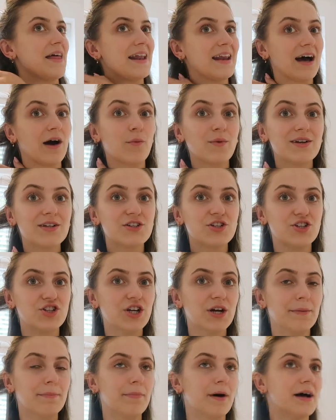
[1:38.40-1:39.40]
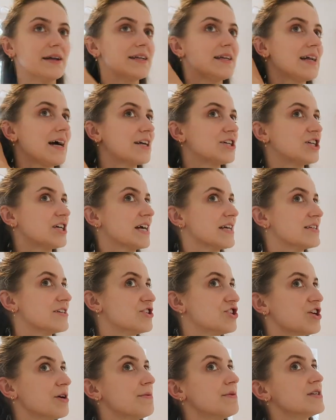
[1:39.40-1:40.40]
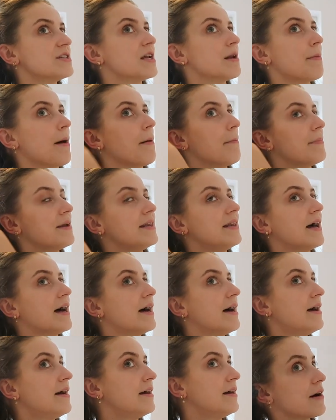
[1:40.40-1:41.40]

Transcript: then I went to the gym, but I didn't actually get to the gym until about midday.